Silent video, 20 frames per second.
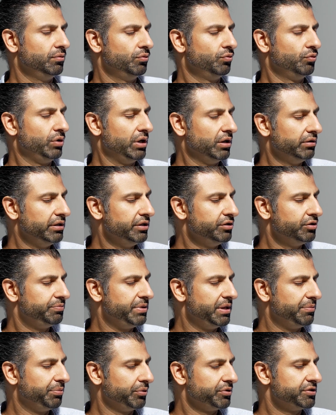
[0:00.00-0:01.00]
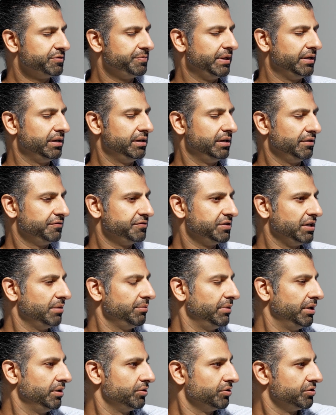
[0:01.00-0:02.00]
do people spend enough
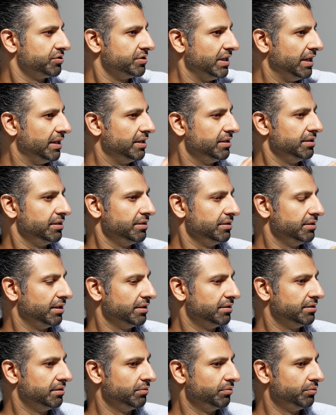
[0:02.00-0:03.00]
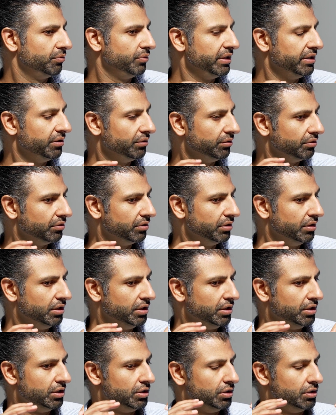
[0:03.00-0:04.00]
time understanding that
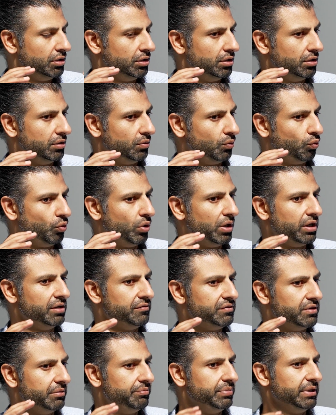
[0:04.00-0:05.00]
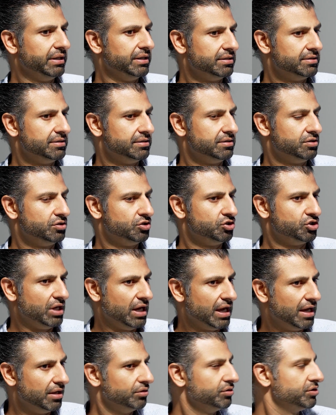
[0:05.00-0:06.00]
one of the biggest
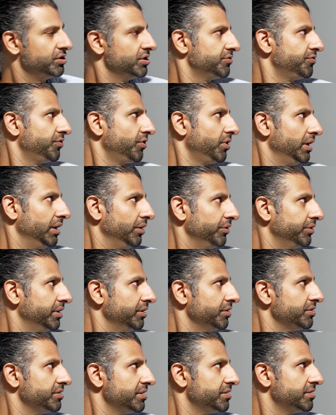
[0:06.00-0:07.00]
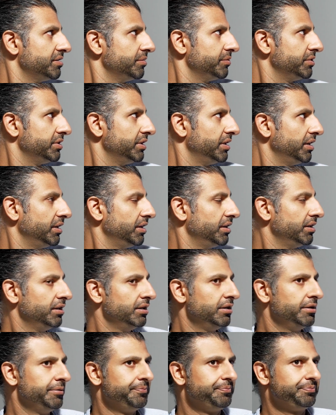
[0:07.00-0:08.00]
challenges for our healthcare system today
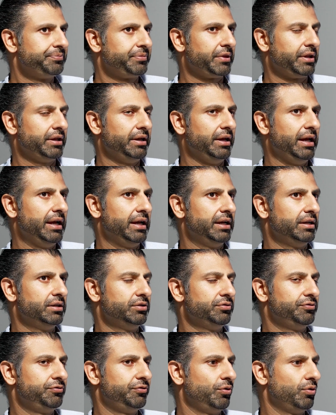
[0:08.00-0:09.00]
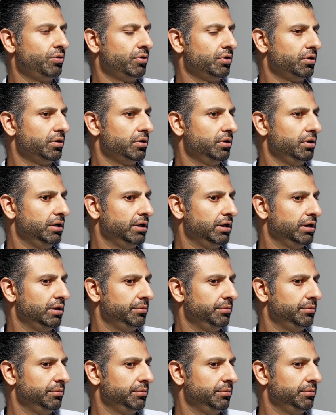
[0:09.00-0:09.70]
and for